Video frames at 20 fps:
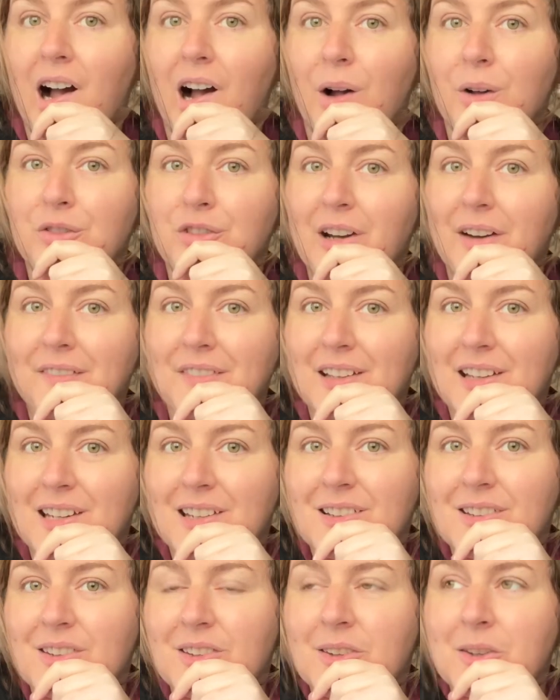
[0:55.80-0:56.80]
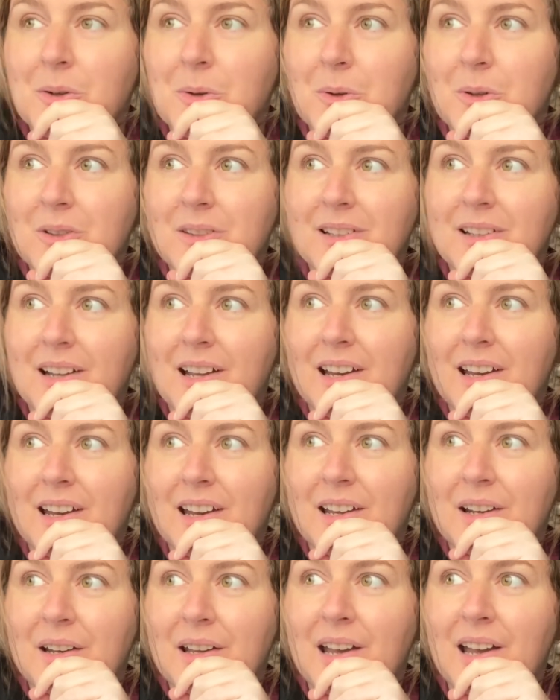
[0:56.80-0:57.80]
I was driving the kids to school today,
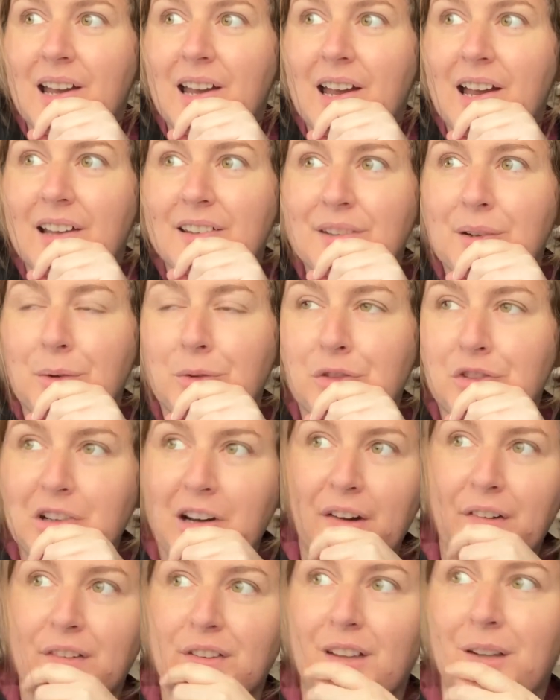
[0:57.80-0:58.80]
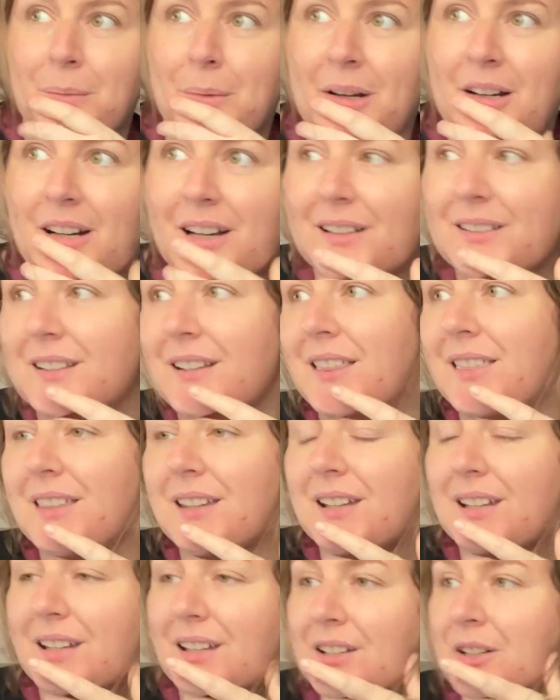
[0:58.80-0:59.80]
and as I was driving them, I got to
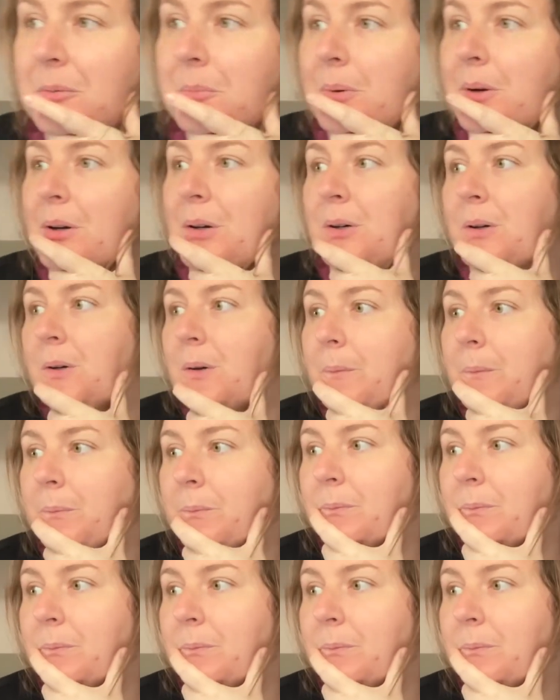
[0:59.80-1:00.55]
thinking about